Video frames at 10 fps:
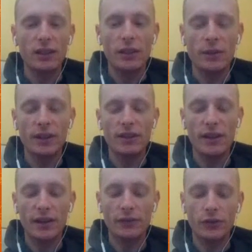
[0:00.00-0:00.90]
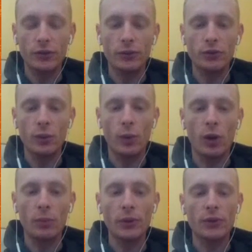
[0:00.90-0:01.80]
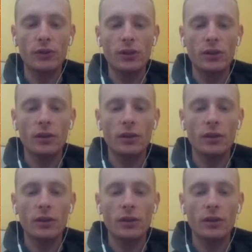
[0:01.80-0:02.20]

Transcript: You actually have to do a wall boost